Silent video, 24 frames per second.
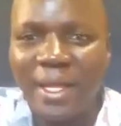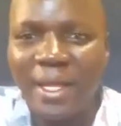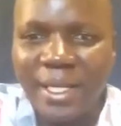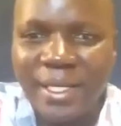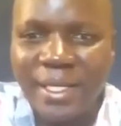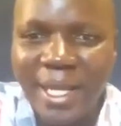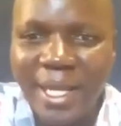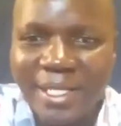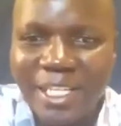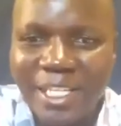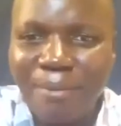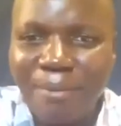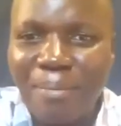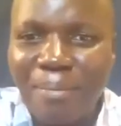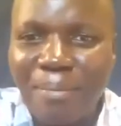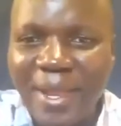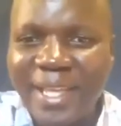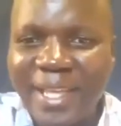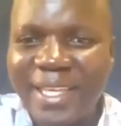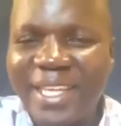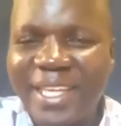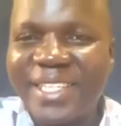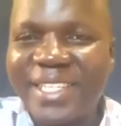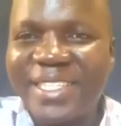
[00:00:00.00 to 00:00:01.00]
Does it
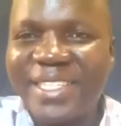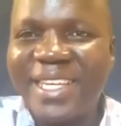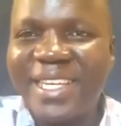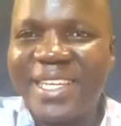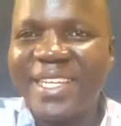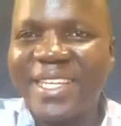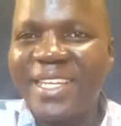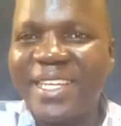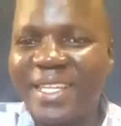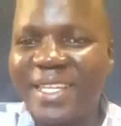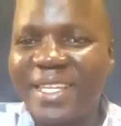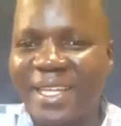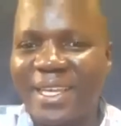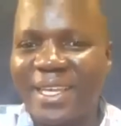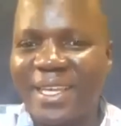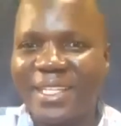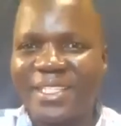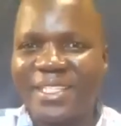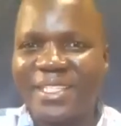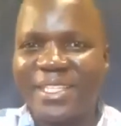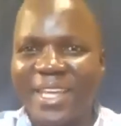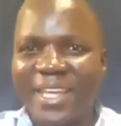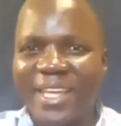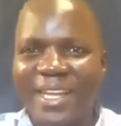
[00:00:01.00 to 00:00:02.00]
break easily?
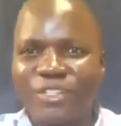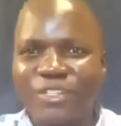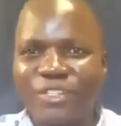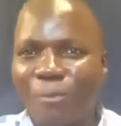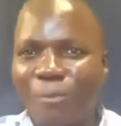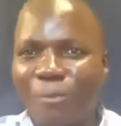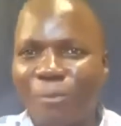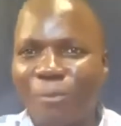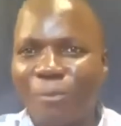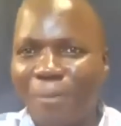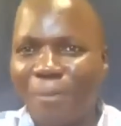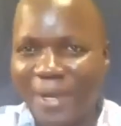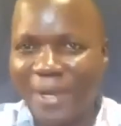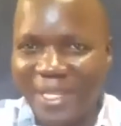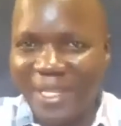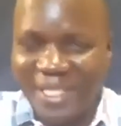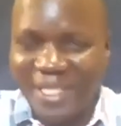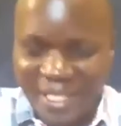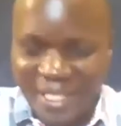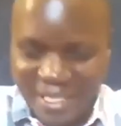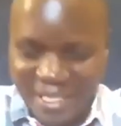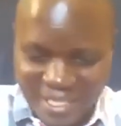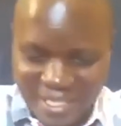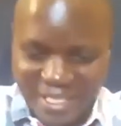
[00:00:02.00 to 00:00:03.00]
Let's try to break
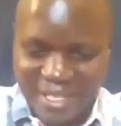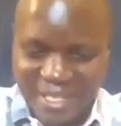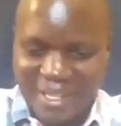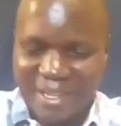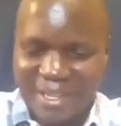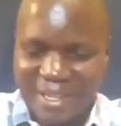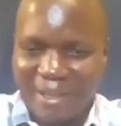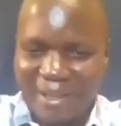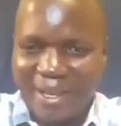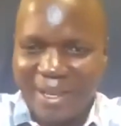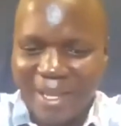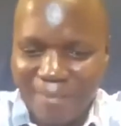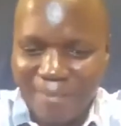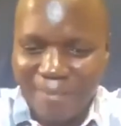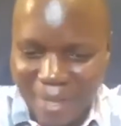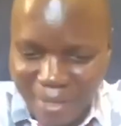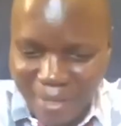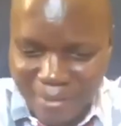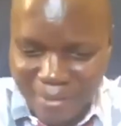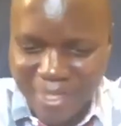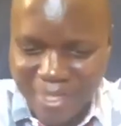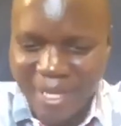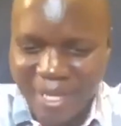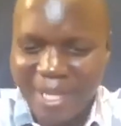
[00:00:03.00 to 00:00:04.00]
it. Let
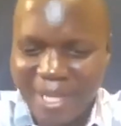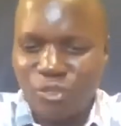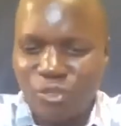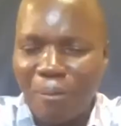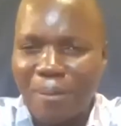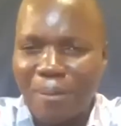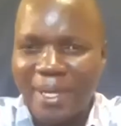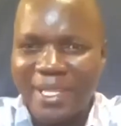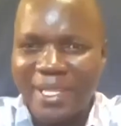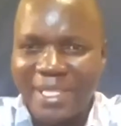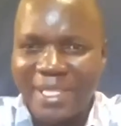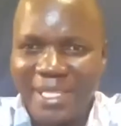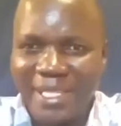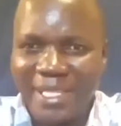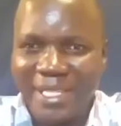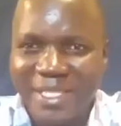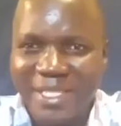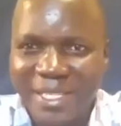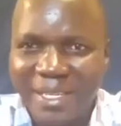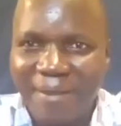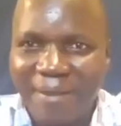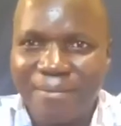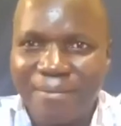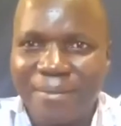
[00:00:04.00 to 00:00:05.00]
me try to break it.
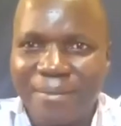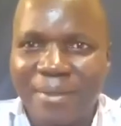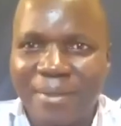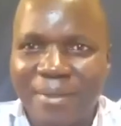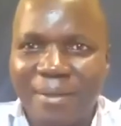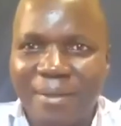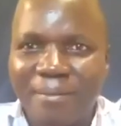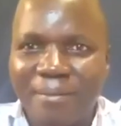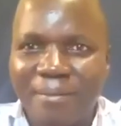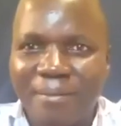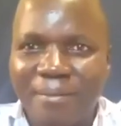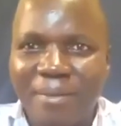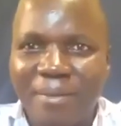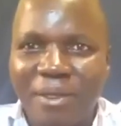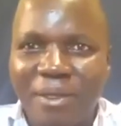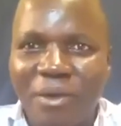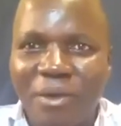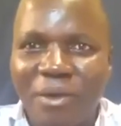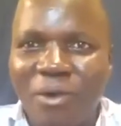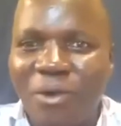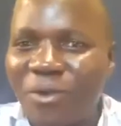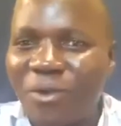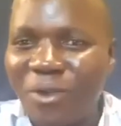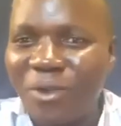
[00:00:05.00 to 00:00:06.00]

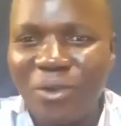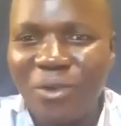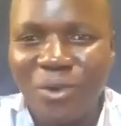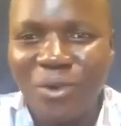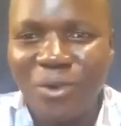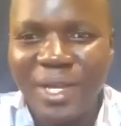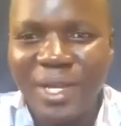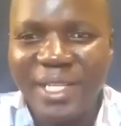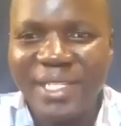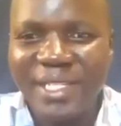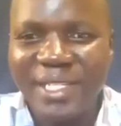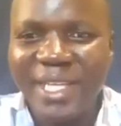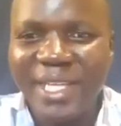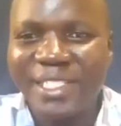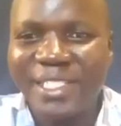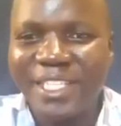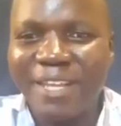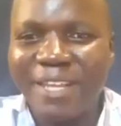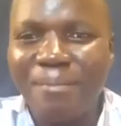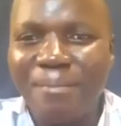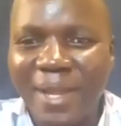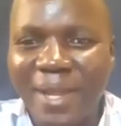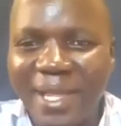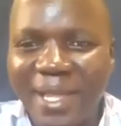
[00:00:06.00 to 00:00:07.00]
No, it doesn't
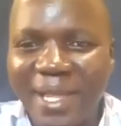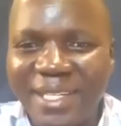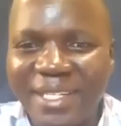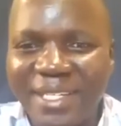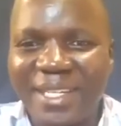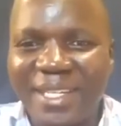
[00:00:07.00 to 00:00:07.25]
break.